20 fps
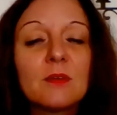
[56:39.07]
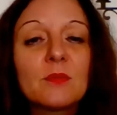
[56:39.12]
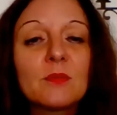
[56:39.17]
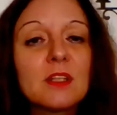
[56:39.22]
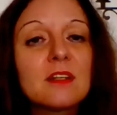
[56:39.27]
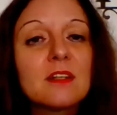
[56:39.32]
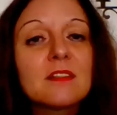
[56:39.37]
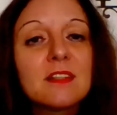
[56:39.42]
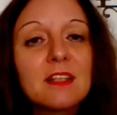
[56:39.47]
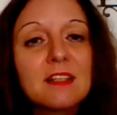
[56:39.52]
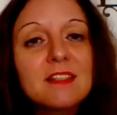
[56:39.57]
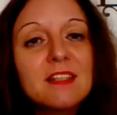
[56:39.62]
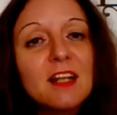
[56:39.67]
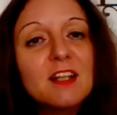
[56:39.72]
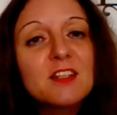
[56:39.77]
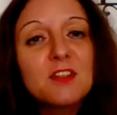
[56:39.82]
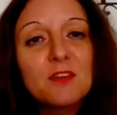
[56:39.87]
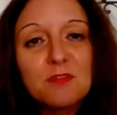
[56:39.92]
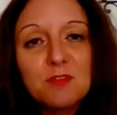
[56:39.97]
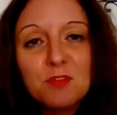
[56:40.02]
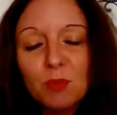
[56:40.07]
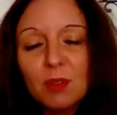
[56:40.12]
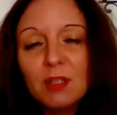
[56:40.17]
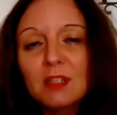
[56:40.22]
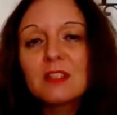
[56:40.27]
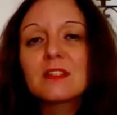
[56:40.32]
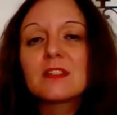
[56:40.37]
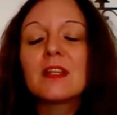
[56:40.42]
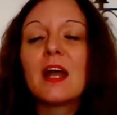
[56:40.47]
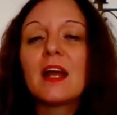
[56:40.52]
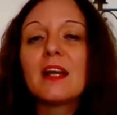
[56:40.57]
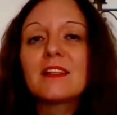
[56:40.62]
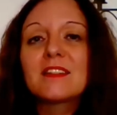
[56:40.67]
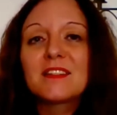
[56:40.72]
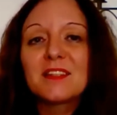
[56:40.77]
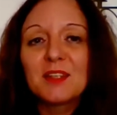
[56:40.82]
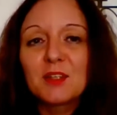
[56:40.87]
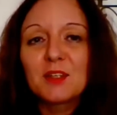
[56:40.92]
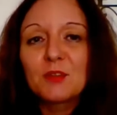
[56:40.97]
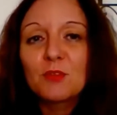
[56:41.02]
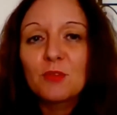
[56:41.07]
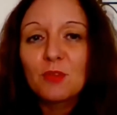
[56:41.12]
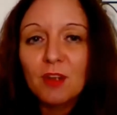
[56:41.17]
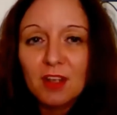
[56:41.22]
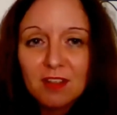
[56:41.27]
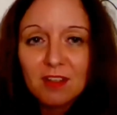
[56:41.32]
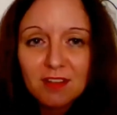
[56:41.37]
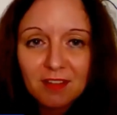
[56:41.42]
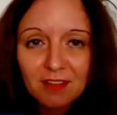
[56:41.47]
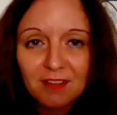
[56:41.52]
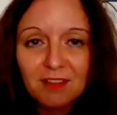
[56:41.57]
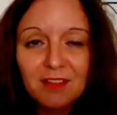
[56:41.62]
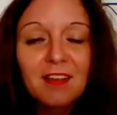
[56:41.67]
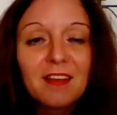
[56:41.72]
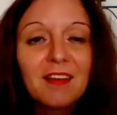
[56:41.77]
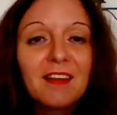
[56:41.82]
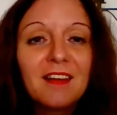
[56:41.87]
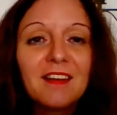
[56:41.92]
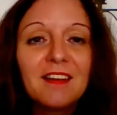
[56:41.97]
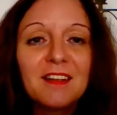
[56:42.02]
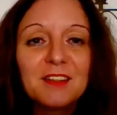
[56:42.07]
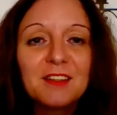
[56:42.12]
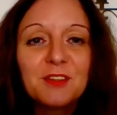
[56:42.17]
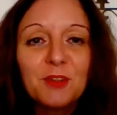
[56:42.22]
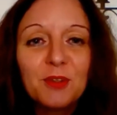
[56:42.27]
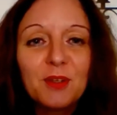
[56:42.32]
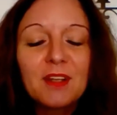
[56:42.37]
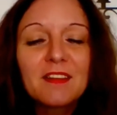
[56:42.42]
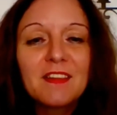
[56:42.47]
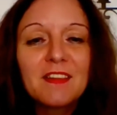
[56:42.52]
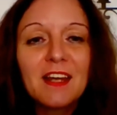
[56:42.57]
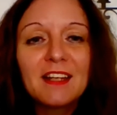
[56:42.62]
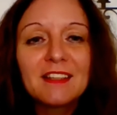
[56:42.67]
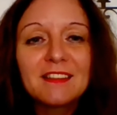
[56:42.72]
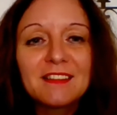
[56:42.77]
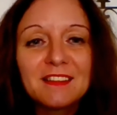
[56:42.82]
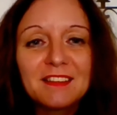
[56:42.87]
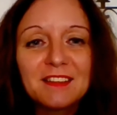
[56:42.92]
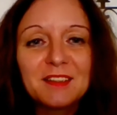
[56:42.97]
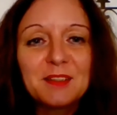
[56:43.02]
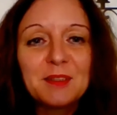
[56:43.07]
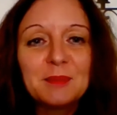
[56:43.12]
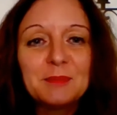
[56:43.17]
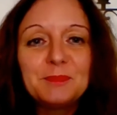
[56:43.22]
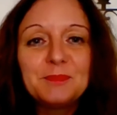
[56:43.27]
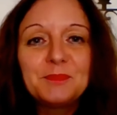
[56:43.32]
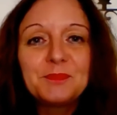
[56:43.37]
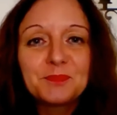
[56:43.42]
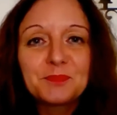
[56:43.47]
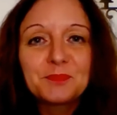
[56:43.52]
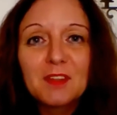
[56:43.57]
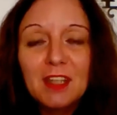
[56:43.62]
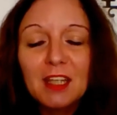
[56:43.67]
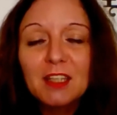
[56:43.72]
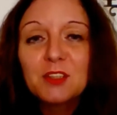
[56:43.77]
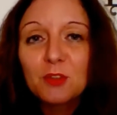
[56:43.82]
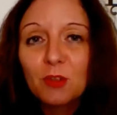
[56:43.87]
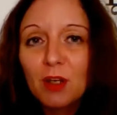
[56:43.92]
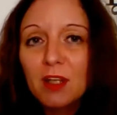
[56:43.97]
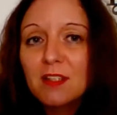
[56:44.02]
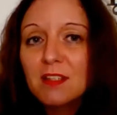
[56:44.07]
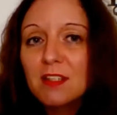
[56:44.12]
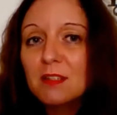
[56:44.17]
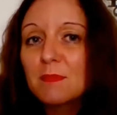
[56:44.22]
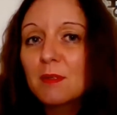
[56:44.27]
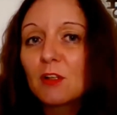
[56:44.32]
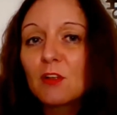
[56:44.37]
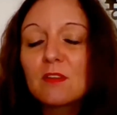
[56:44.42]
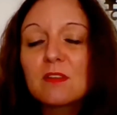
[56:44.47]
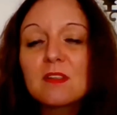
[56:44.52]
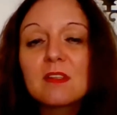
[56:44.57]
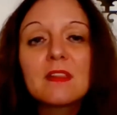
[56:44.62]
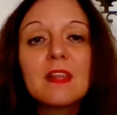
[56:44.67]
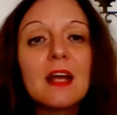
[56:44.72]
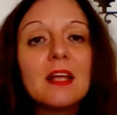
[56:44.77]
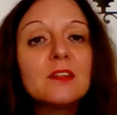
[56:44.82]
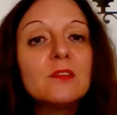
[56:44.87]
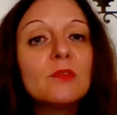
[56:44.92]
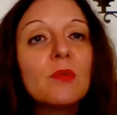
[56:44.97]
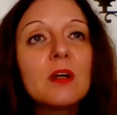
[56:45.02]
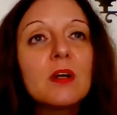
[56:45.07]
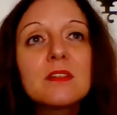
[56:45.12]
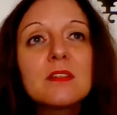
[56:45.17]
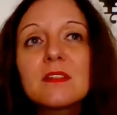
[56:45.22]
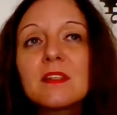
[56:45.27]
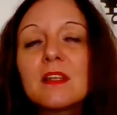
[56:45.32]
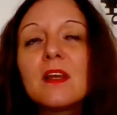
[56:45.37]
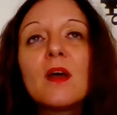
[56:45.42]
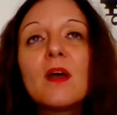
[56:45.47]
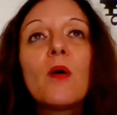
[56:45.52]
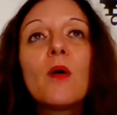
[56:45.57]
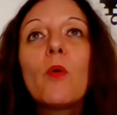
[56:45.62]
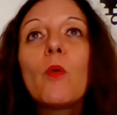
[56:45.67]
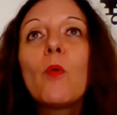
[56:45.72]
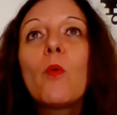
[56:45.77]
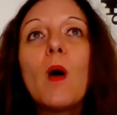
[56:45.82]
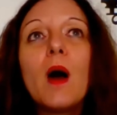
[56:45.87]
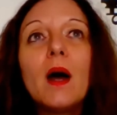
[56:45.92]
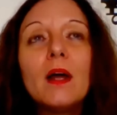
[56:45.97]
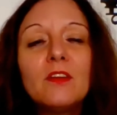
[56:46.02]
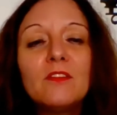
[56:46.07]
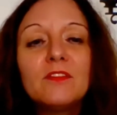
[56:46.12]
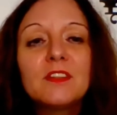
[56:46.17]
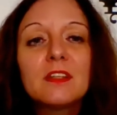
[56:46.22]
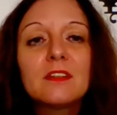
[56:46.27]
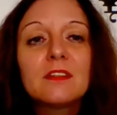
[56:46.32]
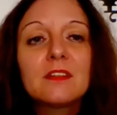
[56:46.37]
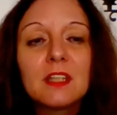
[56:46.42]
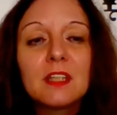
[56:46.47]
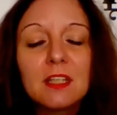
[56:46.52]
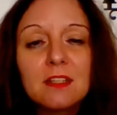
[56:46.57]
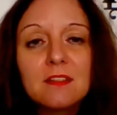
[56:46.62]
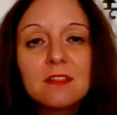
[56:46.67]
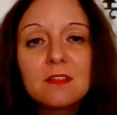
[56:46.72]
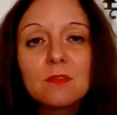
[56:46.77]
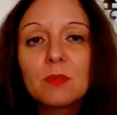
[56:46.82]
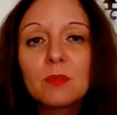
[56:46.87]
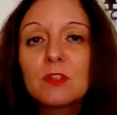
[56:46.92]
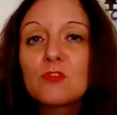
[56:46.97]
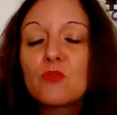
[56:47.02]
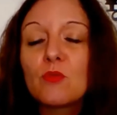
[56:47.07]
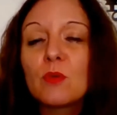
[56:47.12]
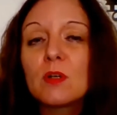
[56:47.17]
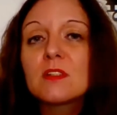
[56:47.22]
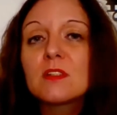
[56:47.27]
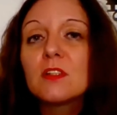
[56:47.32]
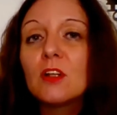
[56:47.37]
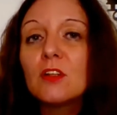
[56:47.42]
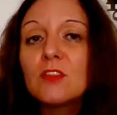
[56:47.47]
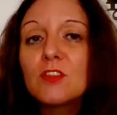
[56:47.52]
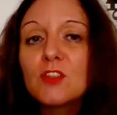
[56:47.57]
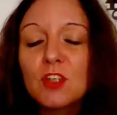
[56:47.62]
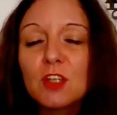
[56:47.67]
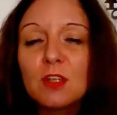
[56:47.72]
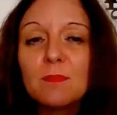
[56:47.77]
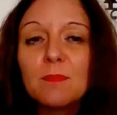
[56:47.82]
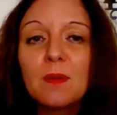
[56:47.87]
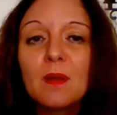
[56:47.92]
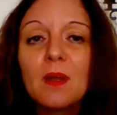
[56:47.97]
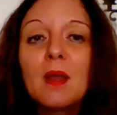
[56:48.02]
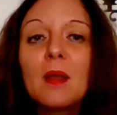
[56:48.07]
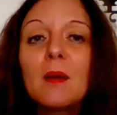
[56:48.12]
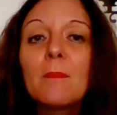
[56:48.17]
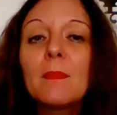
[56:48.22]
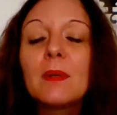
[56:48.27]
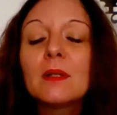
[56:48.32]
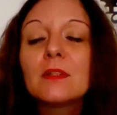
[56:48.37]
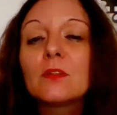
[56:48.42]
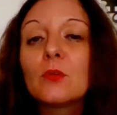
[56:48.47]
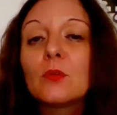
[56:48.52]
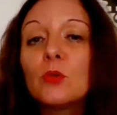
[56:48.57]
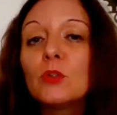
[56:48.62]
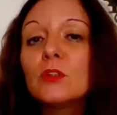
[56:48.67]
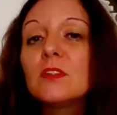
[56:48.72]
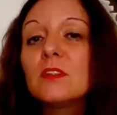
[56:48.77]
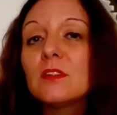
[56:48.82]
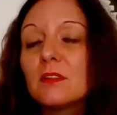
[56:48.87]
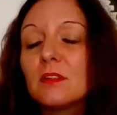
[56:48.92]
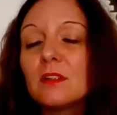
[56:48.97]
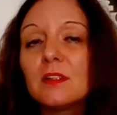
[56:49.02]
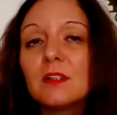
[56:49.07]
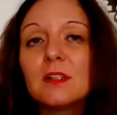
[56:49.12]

So the sales of sweet snacks increased during that that crisis, because that was one of the things which was not cheap, but could